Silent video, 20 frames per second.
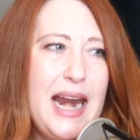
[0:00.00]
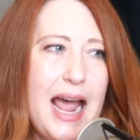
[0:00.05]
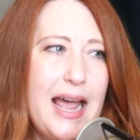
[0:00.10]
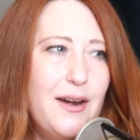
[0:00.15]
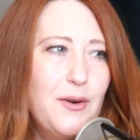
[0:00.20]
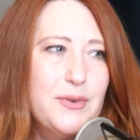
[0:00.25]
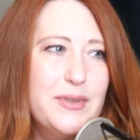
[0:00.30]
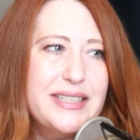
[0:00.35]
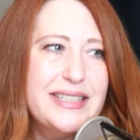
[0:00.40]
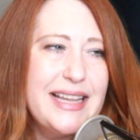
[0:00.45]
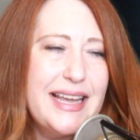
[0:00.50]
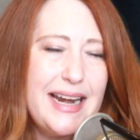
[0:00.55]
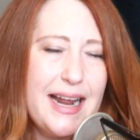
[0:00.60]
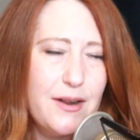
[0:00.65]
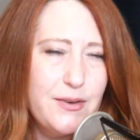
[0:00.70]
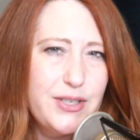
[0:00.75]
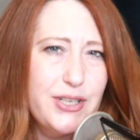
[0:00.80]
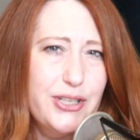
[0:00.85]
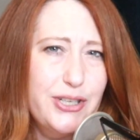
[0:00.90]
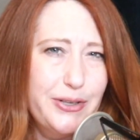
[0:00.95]
don't set
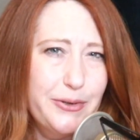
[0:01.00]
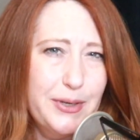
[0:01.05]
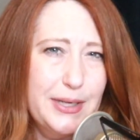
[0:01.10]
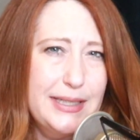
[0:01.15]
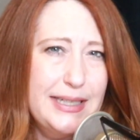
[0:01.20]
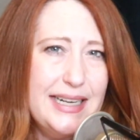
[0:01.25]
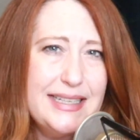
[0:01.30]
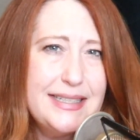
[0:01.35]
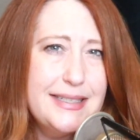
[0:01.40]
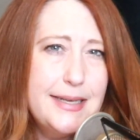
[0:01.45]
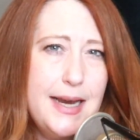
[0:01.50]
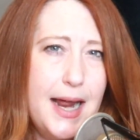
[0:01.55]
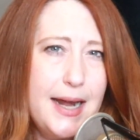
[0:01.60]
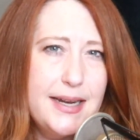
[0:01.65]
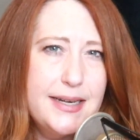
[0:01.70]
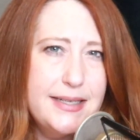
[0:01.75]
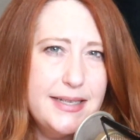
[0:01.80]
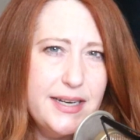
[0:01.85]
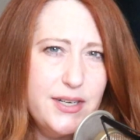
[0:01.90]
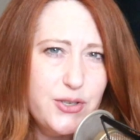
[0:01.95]
out to do it. It's not
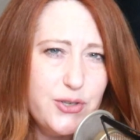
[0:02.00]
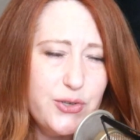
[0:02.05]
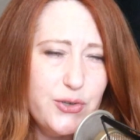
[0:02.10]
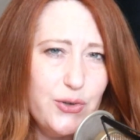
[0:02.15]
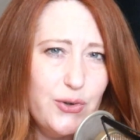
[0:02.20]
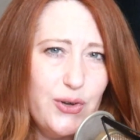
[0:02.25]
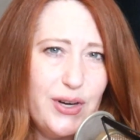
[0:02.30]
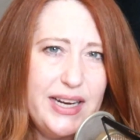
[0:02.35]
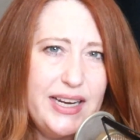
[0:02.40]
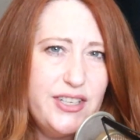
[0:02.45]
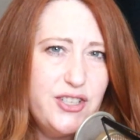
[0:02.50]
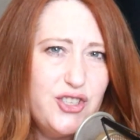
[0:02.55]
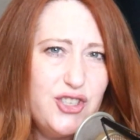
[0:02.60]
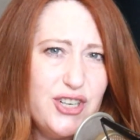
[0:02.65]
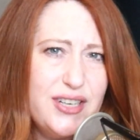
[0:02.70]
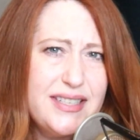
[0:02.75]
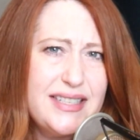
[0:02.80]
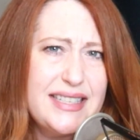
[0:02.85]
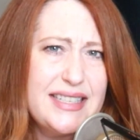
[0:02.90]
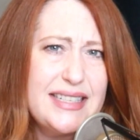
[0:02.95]
intentional. It
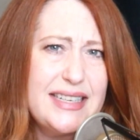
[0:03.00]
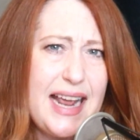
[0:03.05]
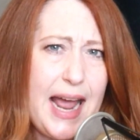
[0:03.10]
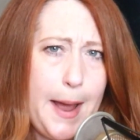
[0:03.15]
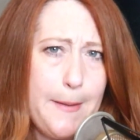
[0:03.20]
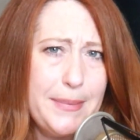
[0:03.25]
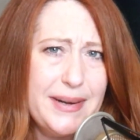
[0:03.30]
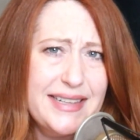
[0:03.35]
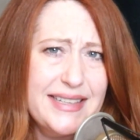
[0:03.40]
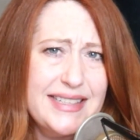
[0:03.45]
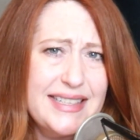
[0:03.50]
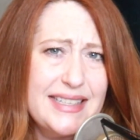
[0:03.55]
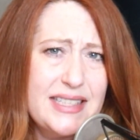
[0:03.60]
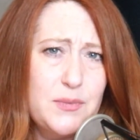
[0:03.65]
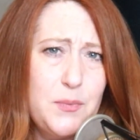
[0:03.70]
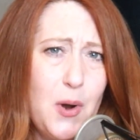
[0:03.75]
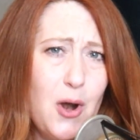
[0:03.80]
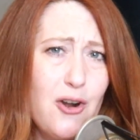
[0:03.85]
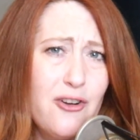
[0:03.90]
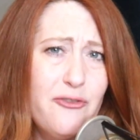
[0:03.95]
just happens. It's
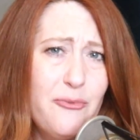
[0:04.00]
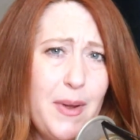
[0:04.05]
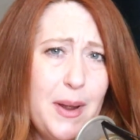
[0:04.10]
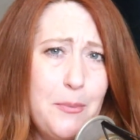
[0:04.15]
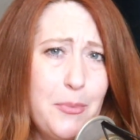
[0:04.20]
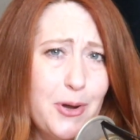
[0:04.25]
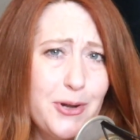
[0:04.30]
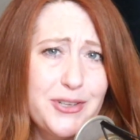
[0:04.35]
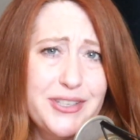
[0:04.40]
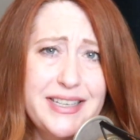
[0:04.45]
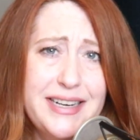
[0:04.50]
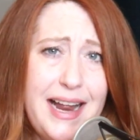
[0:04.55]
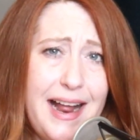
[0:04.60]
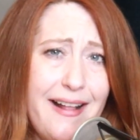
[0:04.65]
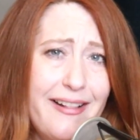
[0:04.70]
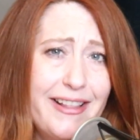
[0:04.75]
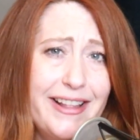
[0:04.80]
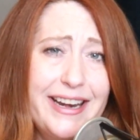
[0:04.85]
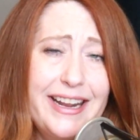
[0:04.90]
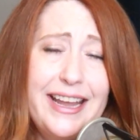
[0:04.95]
part of my
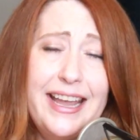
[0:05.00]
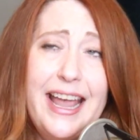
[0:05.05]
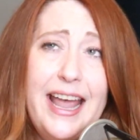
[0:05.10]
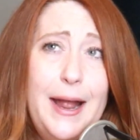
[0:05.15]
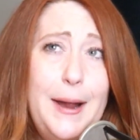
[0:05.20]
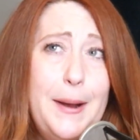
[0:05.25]
personality.